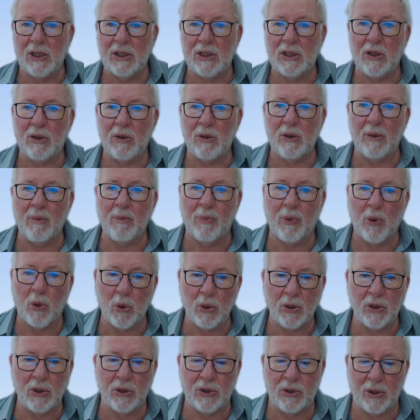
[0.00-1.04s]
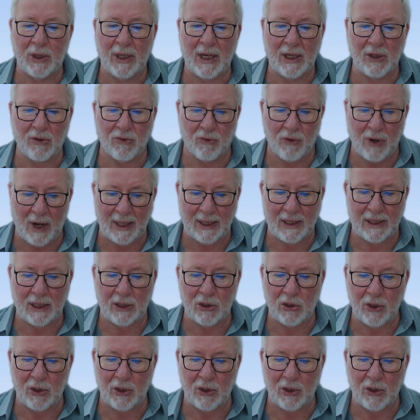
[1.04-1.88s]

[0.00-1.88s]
important to get right and